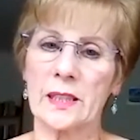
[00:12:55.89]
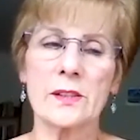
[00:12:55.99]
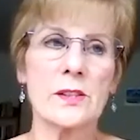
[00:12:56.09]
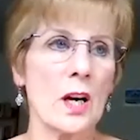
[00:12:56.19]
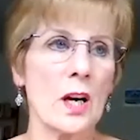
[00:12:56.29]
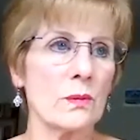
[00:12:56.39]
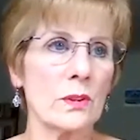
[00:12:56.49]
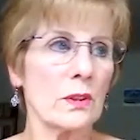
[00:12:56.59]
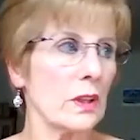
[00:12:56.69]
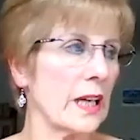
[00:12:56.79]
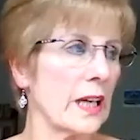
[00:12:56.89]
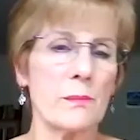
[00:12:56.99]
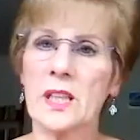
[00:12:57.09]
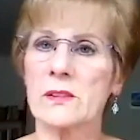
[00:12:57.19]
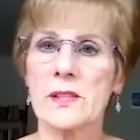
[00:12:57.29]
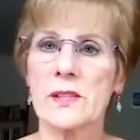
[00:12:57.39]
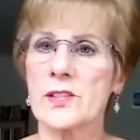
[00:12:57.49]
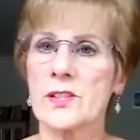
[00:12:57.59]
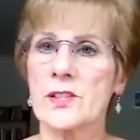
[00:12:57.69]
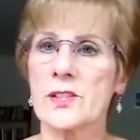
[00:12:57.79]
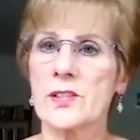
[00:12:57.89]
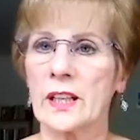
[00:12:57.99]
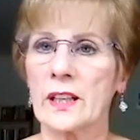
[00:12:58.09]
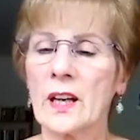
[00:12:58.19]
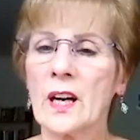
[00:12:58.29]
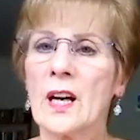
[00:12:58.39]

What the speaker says: And don't look at anybody else's journey.